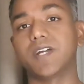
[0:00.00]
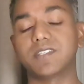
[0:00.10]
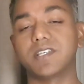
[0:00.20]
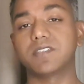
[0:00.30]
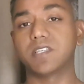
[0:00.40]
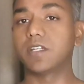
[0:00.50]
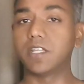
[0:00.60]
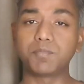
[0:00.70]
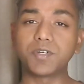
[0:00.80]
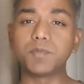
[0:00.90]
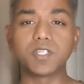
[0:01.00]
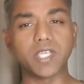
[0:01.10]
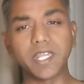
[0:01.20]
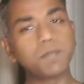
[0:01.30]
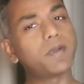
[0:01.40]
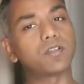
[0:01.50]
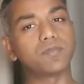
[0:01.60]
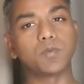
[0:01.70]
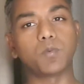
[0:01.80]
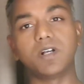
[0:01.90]
As I said, in pretty much any part of
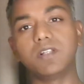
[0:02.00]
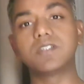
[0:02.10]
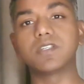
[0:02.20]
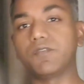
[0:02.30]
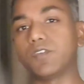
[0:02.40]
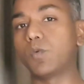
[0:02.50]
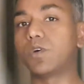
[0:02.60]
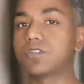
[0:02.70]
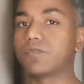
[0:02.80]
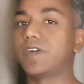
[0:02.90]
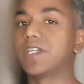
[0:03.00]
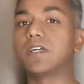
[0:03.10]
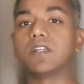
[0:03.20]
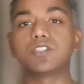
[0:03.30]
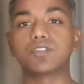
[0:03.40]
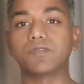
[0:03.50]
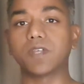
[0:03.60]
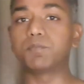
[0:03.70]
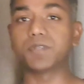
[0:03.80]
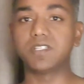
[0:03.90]
the world, if you want to find a list of
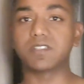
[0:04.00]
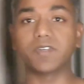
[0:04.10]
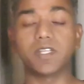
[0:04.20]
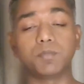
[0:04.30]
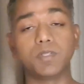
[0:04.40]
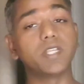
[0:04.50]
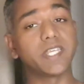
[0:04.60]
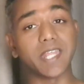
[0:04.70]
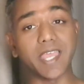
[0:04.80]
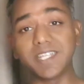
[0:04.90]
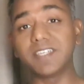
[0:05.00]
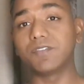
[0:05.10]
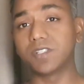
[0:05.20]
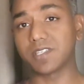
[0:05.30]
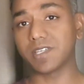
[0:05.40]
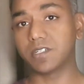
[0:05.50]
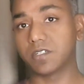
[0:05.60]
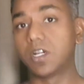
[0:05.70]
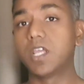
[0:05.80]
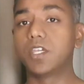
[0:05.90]
companies available in any given
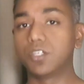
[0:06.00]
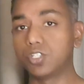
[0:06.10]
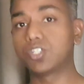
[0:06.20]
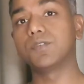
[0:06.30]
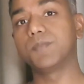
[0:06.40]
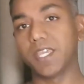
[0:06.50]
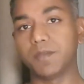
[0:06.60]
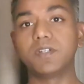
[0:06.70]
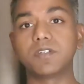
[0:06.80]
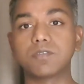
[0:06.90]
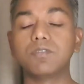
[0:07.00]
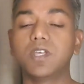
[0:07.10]
sector, you should be able to